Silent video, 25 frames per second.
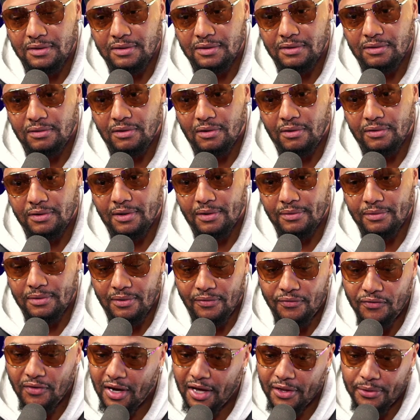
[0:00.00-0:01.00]
Your
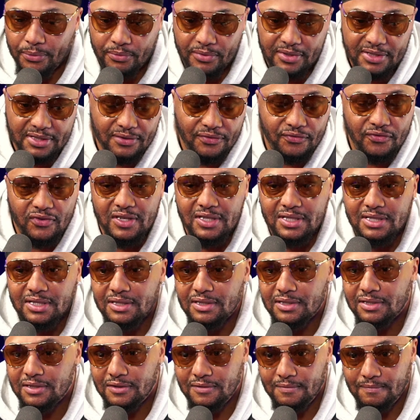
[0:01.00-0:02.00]
father was
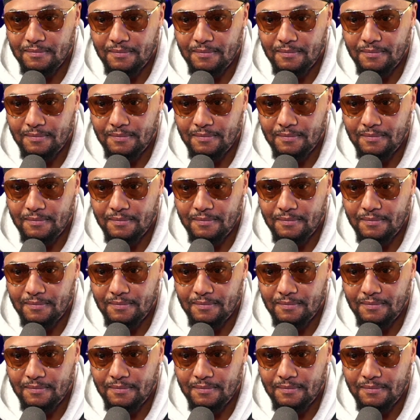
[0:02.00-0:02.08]
defenseless.